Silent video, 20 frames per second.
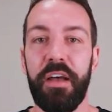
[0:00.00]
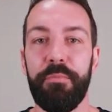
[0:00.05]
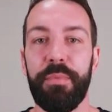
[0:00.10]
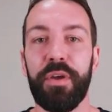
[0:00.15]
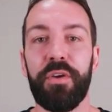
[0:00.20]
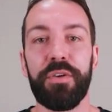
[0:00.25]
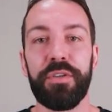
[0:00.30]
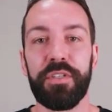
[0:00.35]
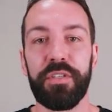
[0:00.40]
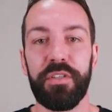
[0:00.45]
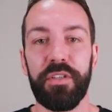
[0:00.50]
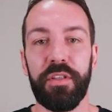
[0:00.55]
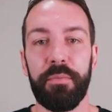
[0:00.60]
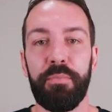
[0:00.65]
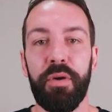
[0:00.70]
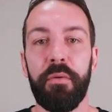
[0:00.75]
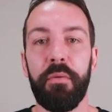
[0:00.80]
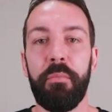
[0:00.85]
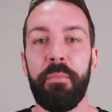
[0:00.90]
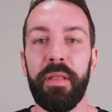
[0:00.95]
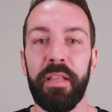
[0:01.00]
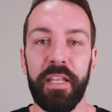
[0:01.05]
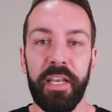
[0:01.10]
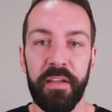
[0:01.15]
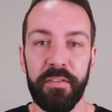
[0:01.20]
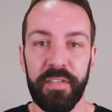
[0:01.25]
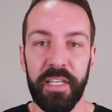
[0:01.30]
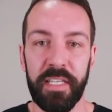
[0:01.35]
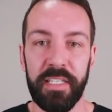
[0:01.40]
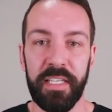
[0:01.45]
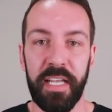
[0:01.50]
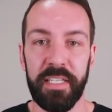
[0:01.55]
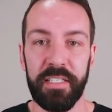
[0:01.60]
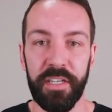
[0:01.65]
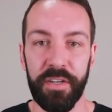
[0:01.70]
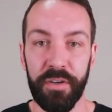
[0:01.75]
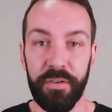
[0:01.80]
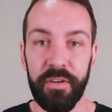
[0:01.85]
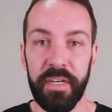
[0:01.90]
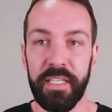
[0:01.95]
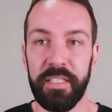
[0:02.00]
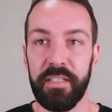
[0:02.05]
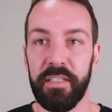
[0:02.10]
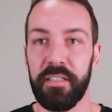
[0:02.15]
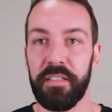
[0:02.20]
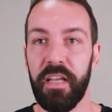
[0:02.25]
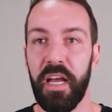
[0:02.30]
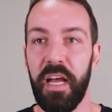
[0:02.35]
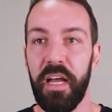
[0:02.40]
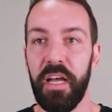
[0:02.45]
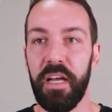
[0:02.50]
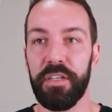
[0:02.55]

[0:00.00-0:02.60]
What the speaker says: because the probability of success increases.